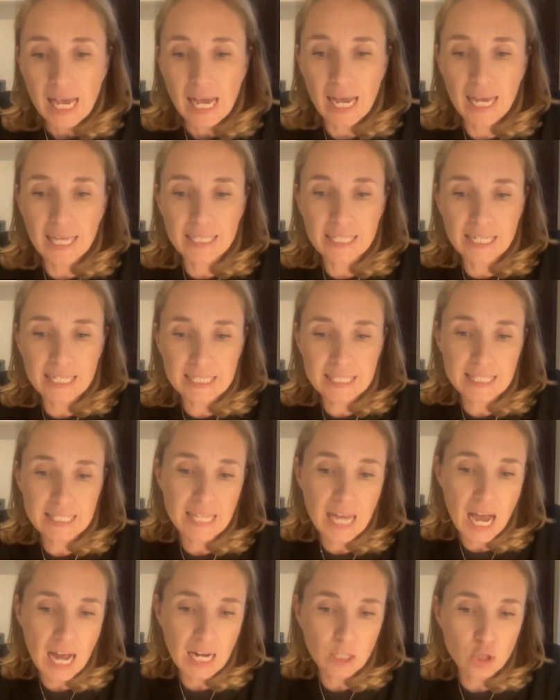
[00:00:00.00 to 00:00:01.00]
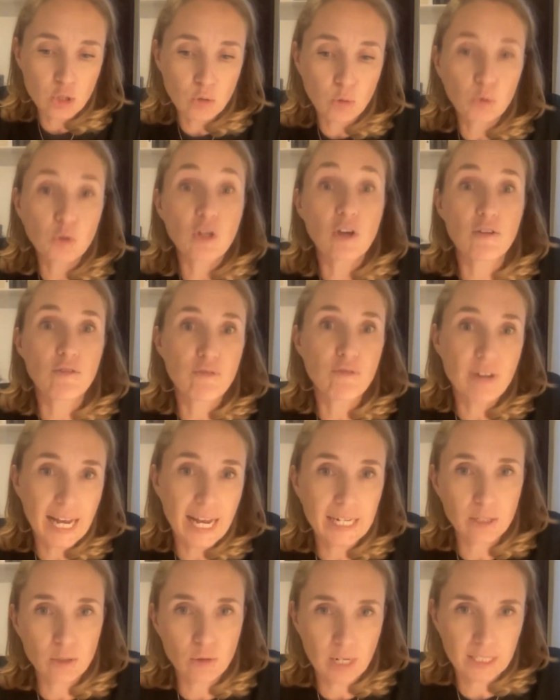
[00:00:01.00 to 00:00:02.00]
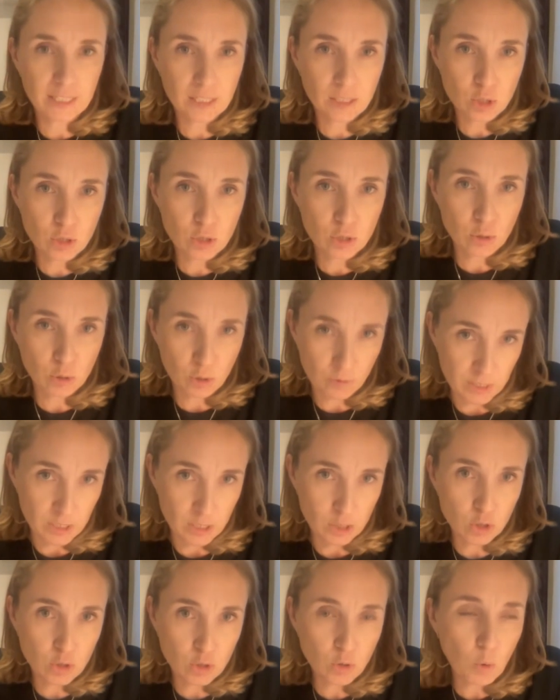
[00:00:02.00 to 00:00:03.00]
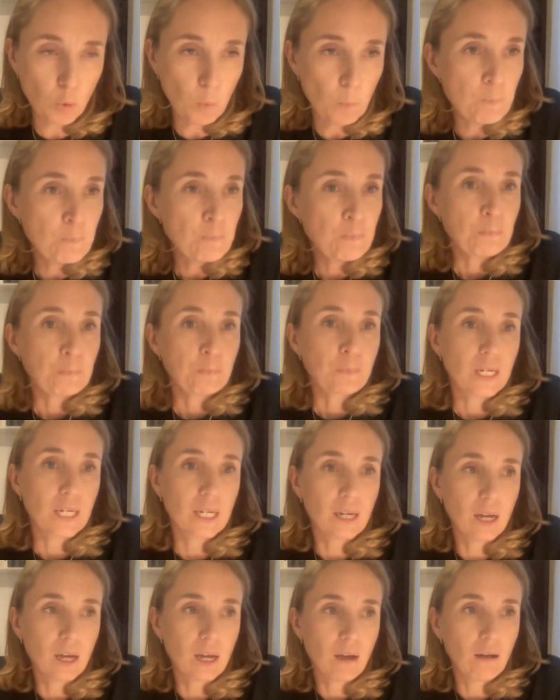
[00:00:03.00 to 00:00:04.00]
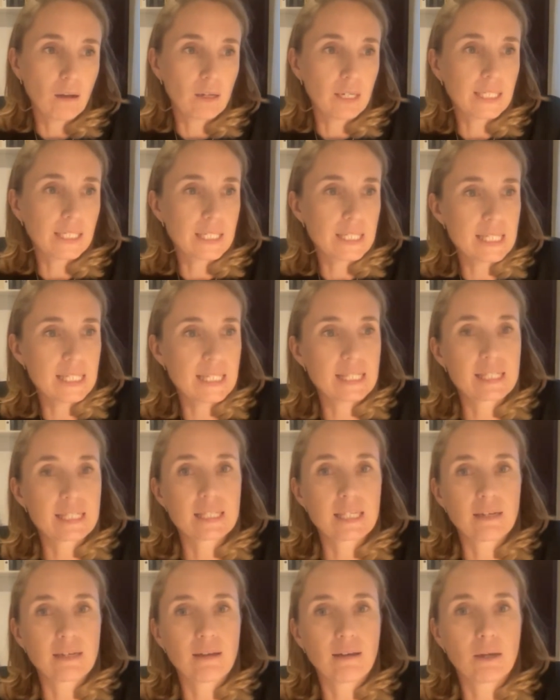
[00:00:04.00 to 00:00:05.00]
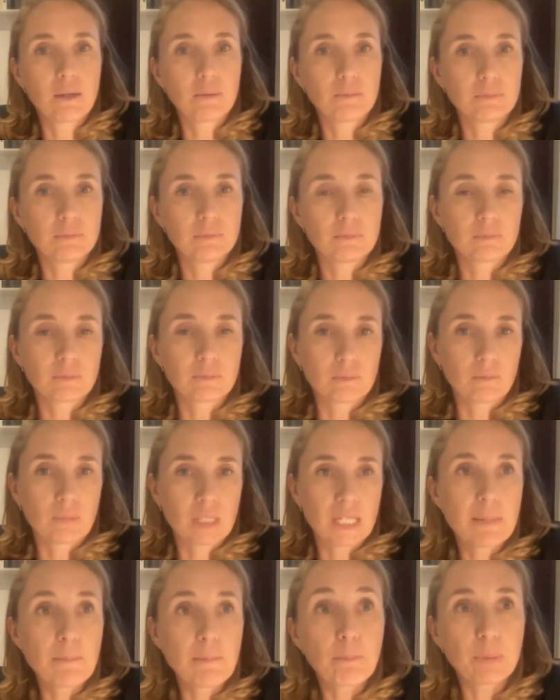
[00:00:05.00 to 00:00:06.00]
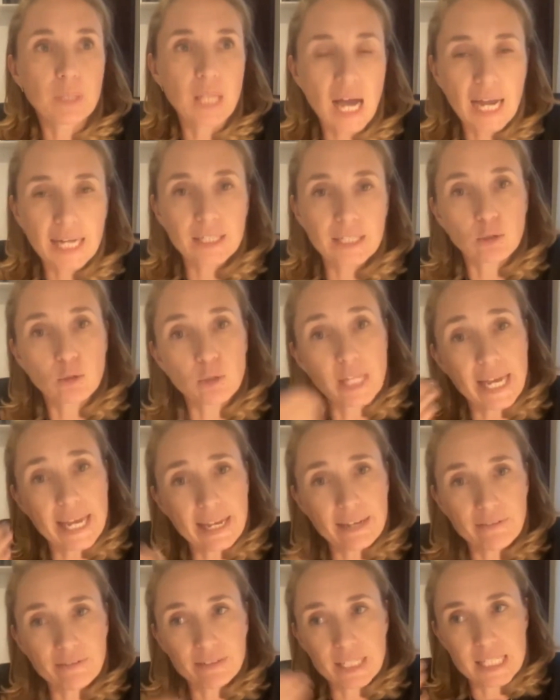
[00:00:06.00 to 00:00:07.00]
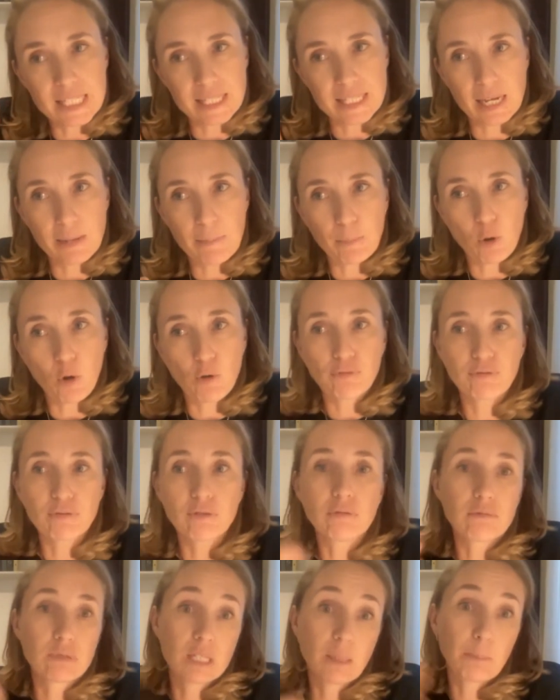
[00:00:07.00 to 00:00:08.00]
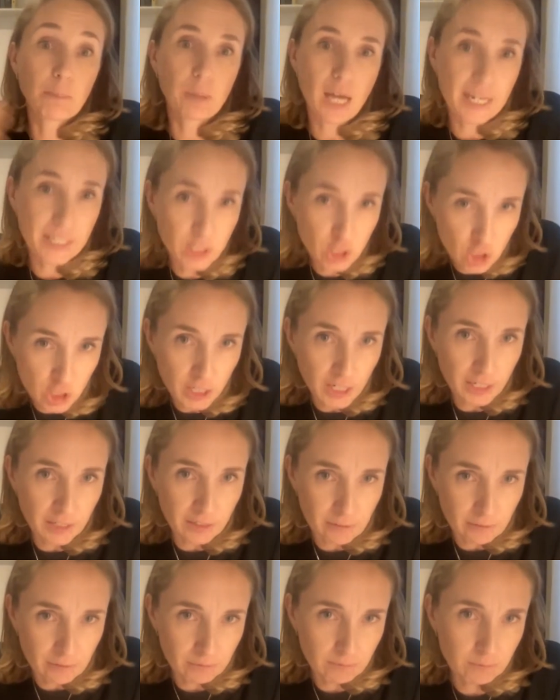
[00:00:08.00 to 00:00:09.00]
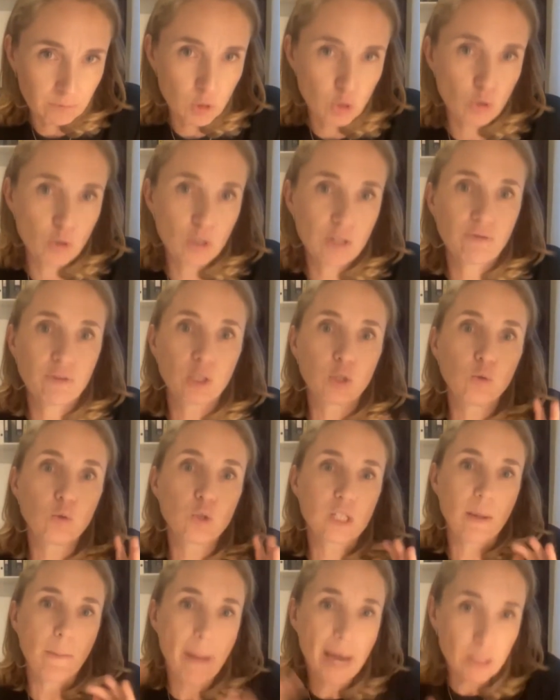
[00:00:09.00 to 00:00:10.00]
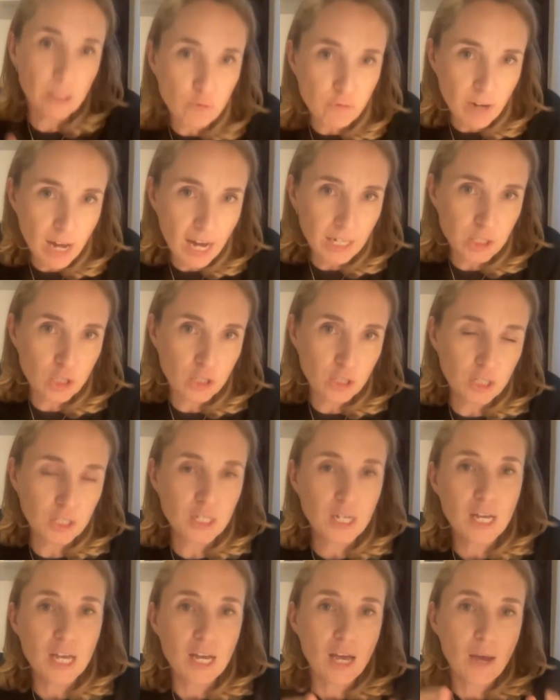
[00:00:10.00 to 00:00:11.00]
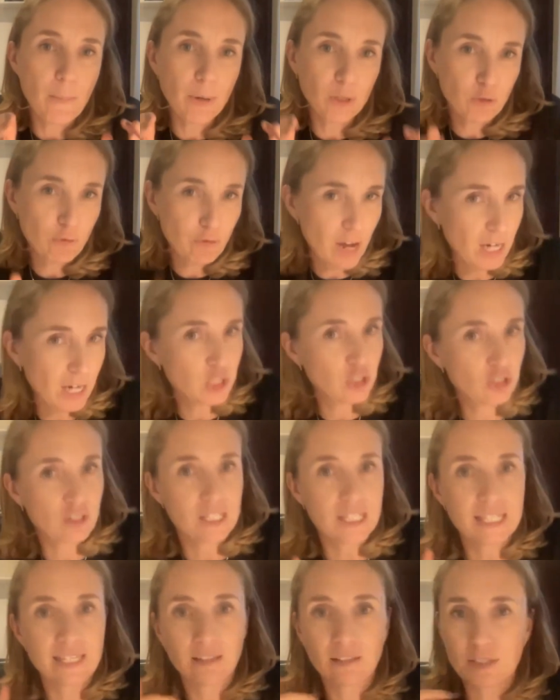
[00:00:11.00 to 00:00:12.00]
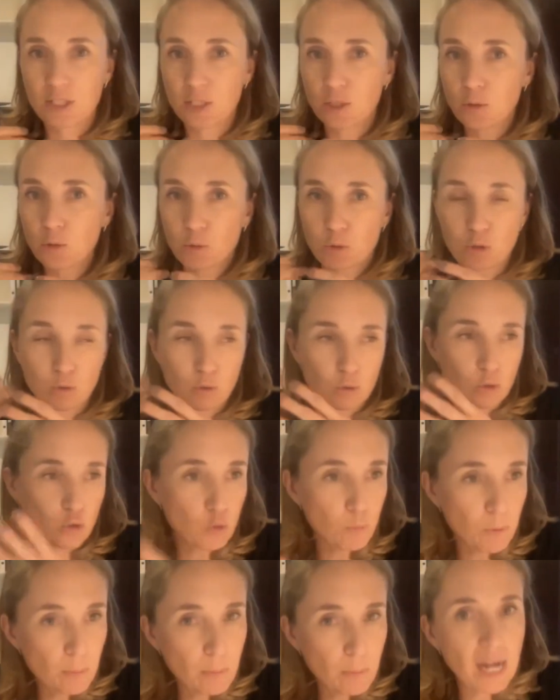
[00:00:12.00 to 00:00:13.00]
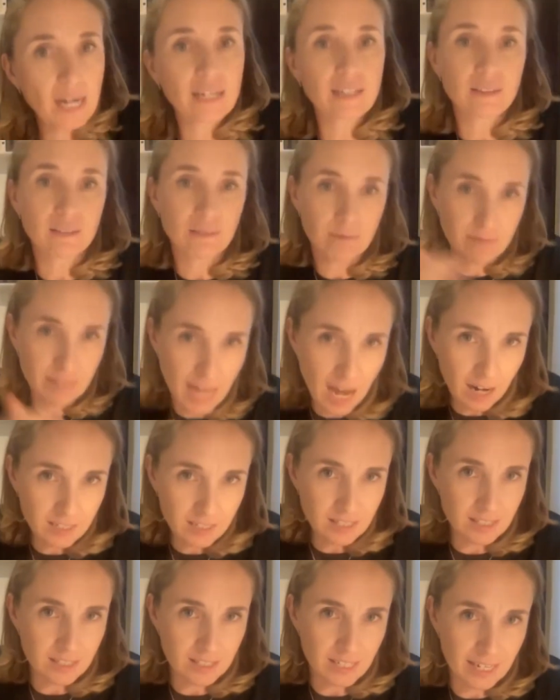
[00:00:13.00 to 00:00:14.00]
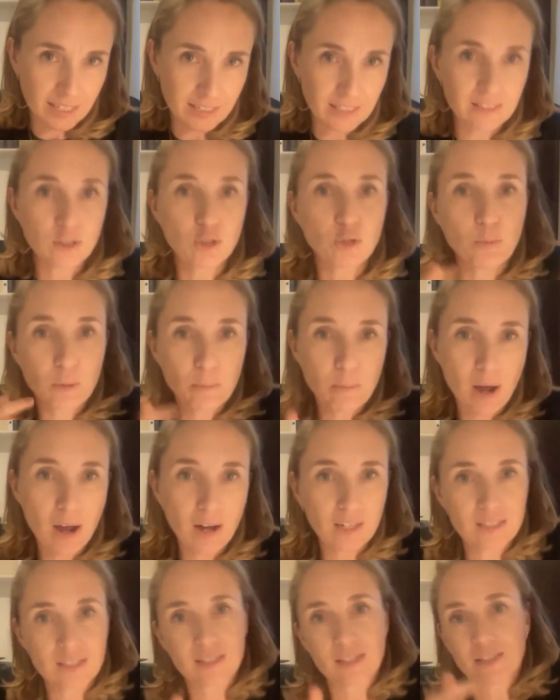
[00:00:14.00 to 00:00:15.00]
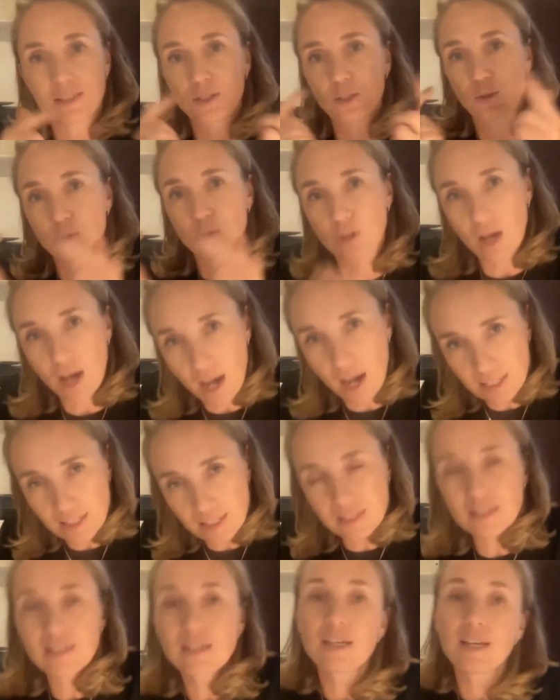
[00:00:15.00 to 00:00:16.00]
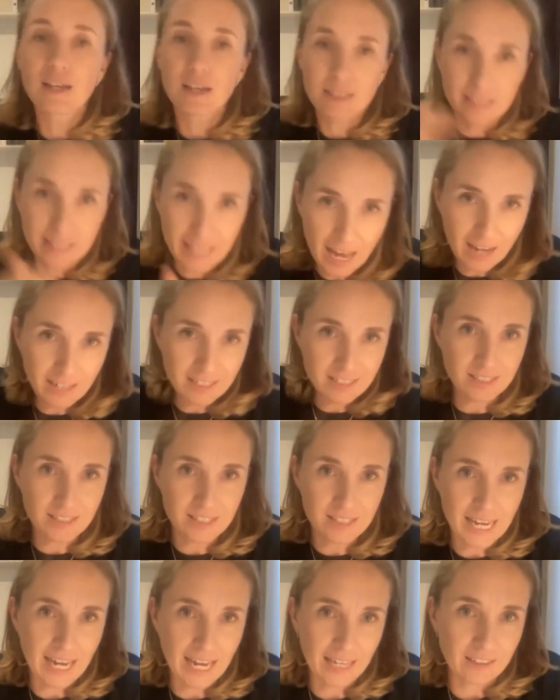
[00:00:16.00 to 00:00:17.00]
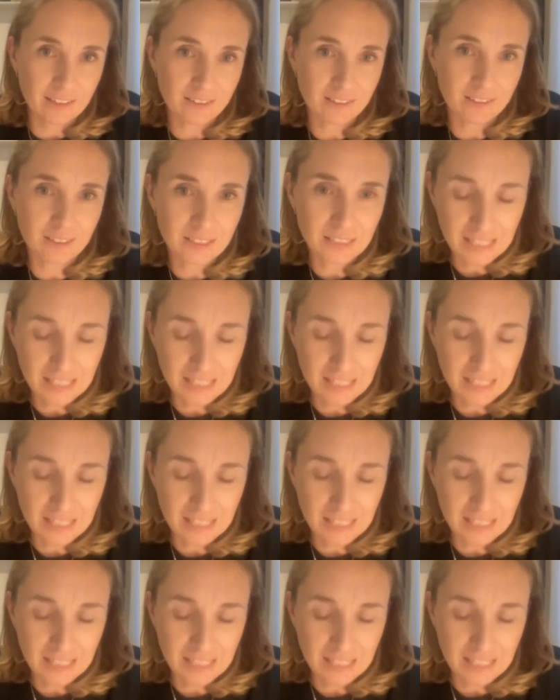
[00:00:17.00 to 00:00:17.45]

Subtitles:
And it's tax on value-added services. So it is implied on every step of supply chain. So if the goods are manufactured, manufacturer sells the goods to the supermarket, taxes added. Supermarket sells it to us, taxes added.